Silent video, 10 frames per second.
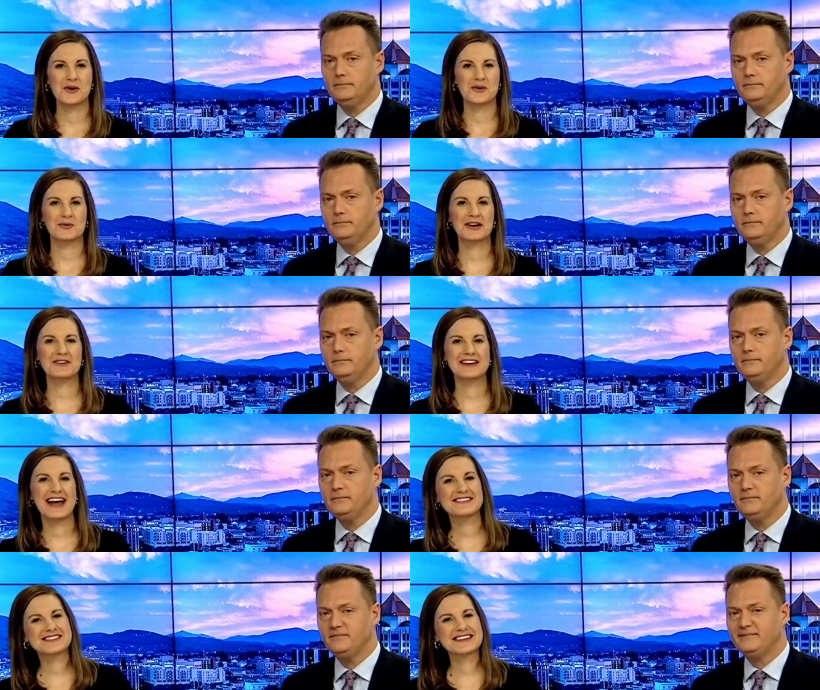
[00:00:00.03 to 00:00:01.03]
Speaker 1: We are
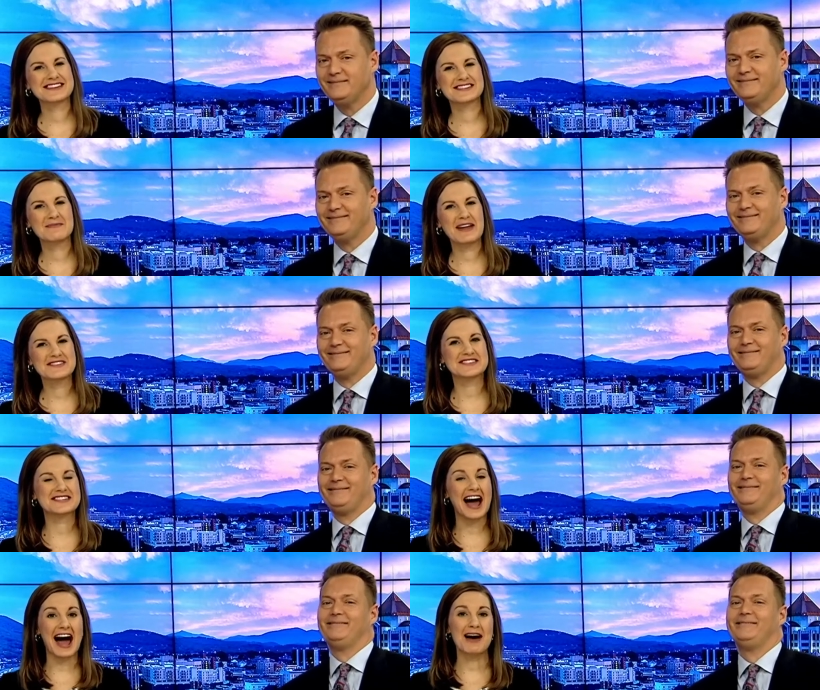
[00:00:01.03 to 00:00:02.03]
announcing this month's
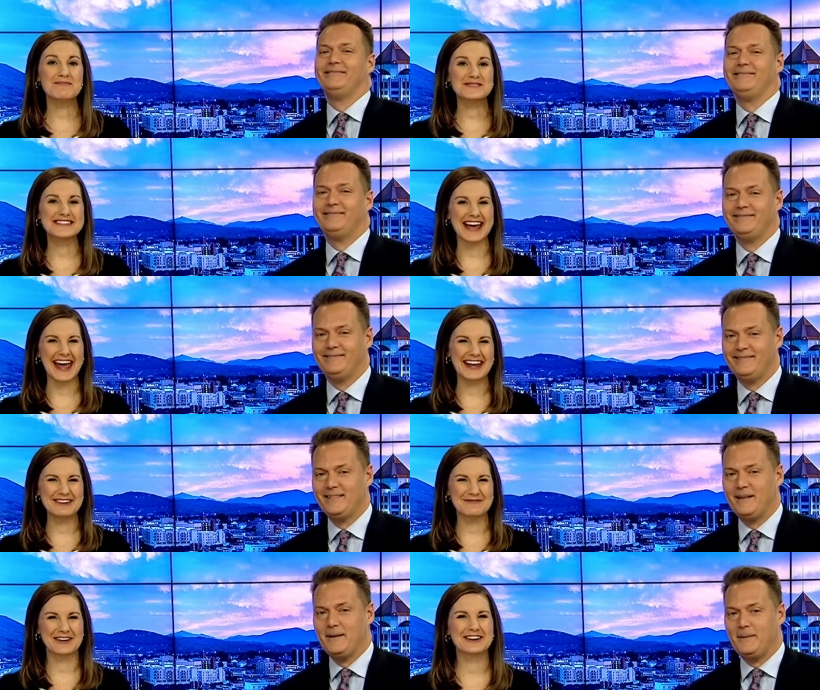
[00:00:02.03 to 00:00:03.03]
top
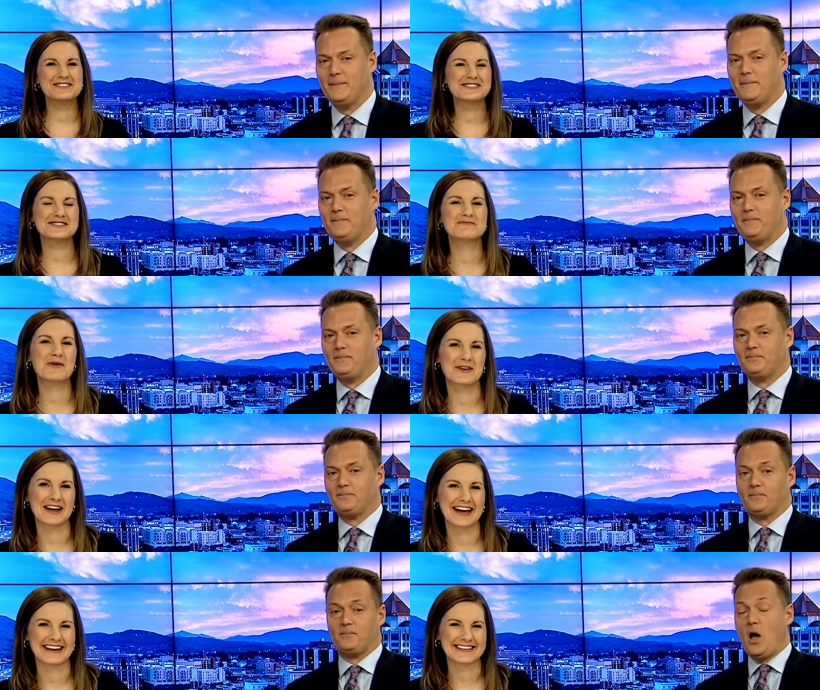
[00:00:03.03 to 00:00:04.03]
10 winner this
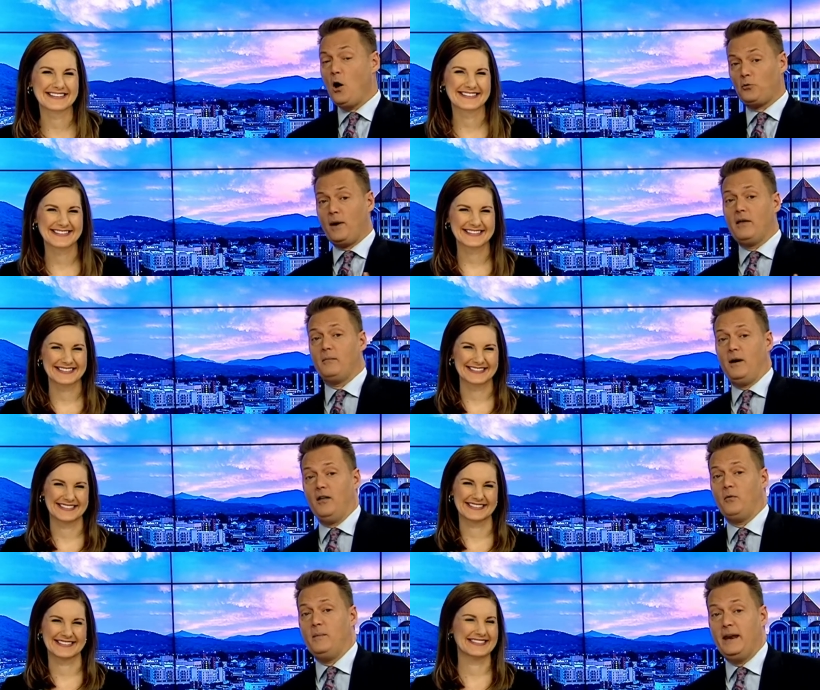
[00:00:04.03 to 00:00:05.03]
morning.
Speaker 2: All throughout the
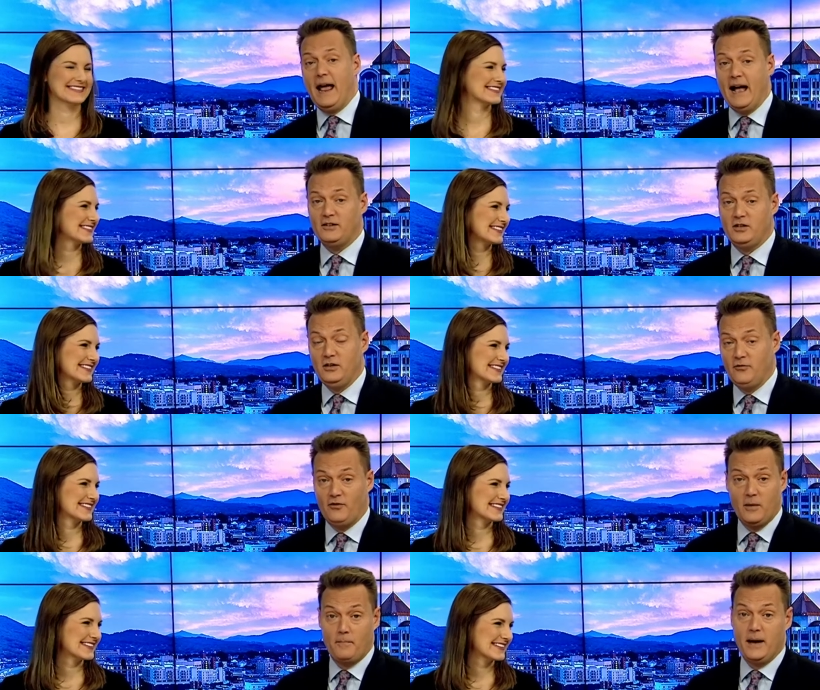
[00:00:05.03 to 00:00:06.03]
month, we've been asking you for
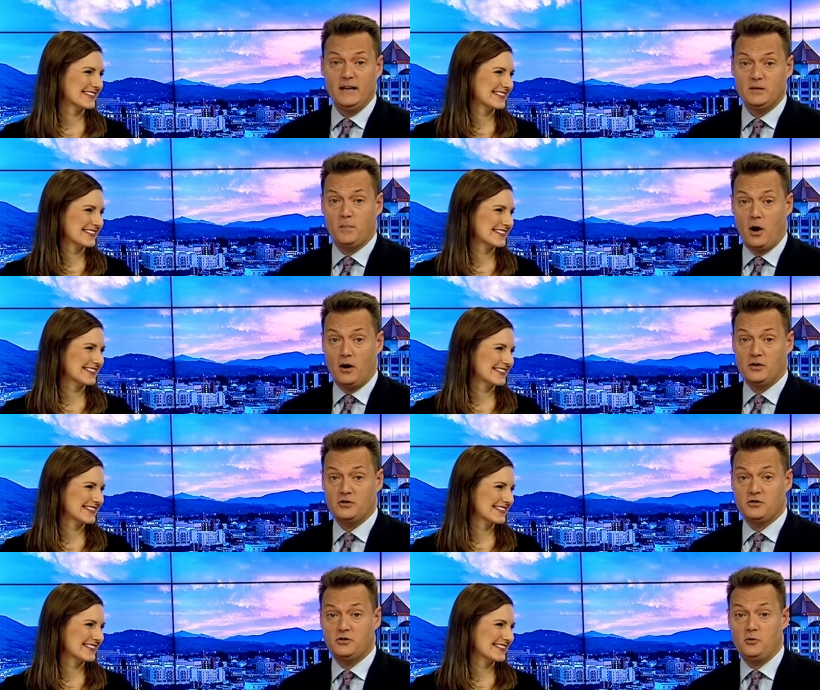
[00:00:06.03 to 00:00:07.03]
the best
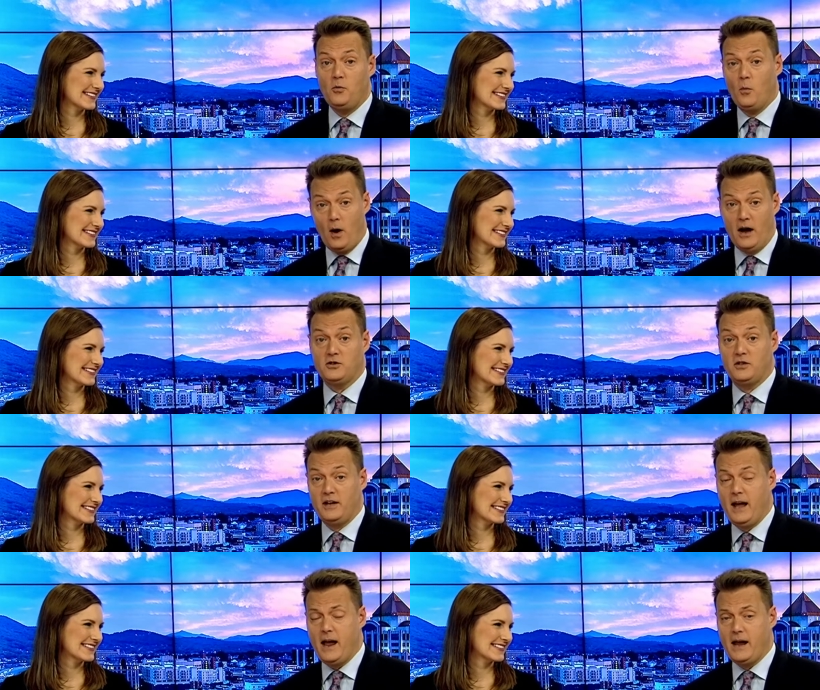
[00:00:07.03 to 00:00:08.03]
bars to watch the
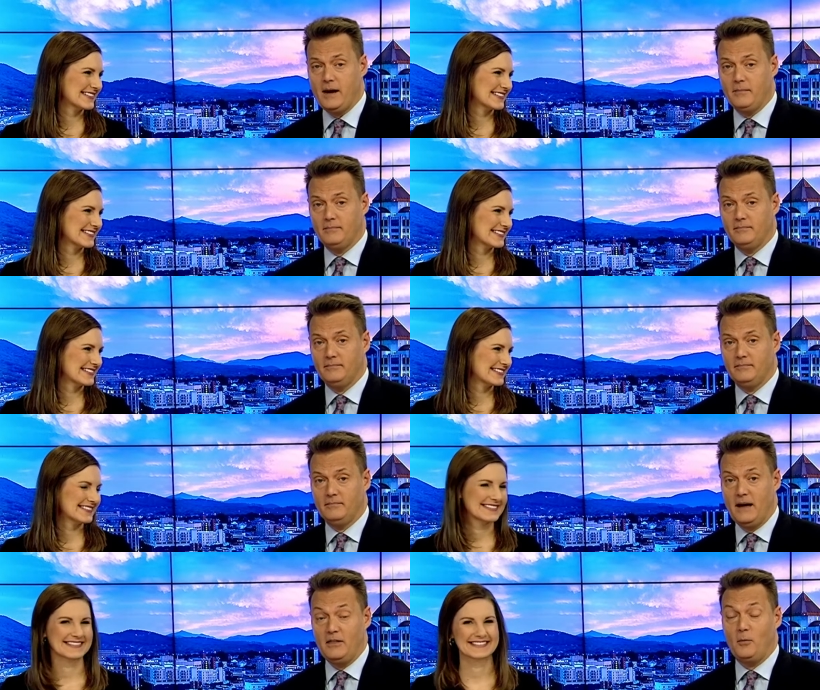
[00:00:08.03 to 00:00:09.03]
game.
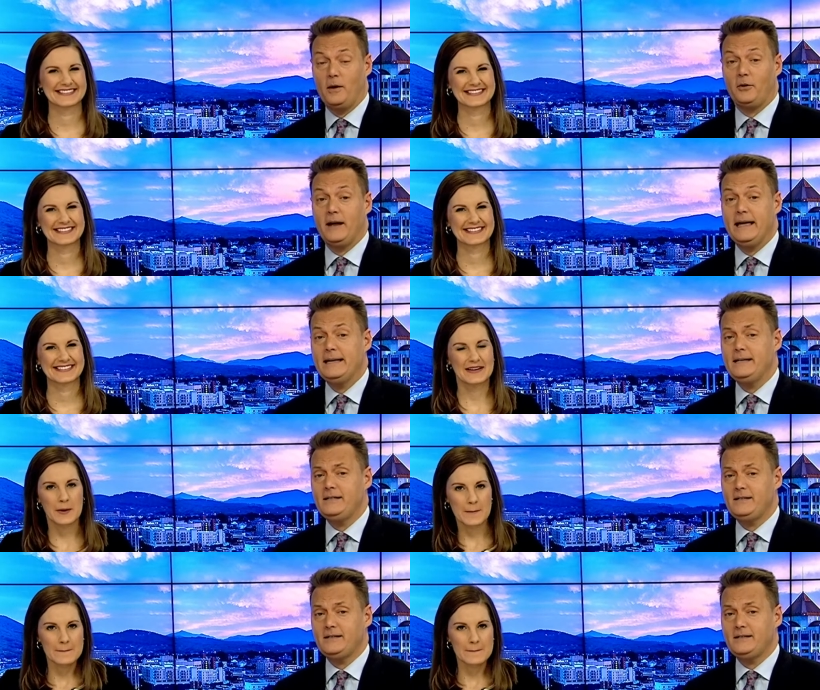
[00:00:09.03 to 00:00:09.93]
And the winner is